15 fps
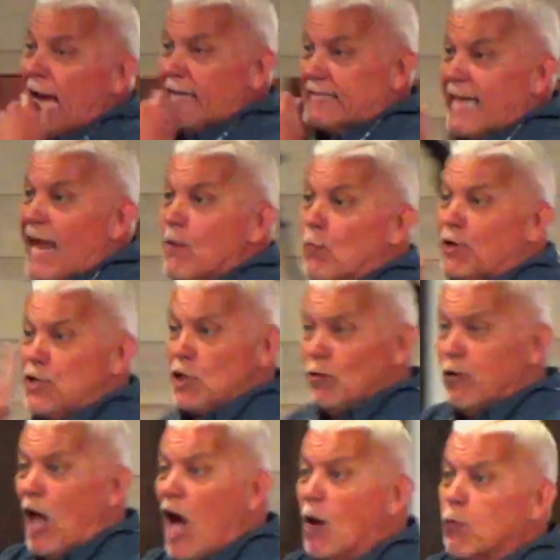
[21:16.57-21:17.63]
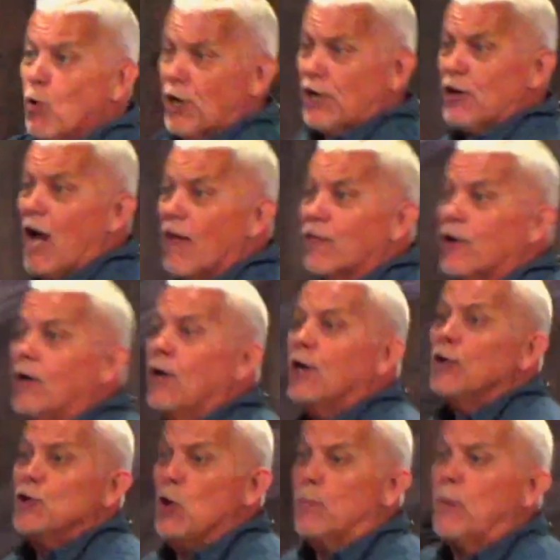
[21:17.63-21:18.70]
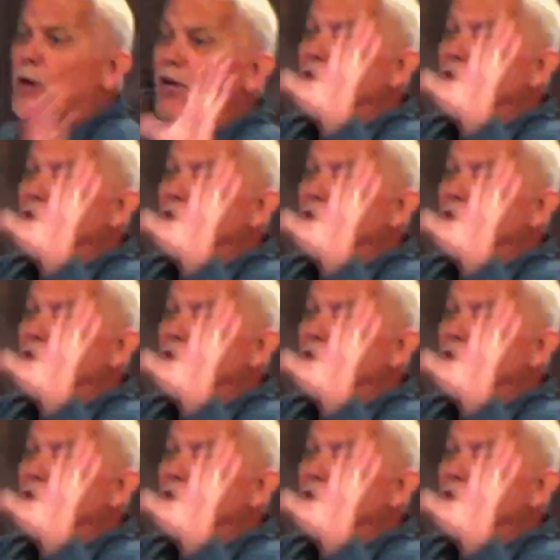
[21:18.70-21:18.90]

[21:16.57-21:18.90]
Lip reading: saying when you love one another, you put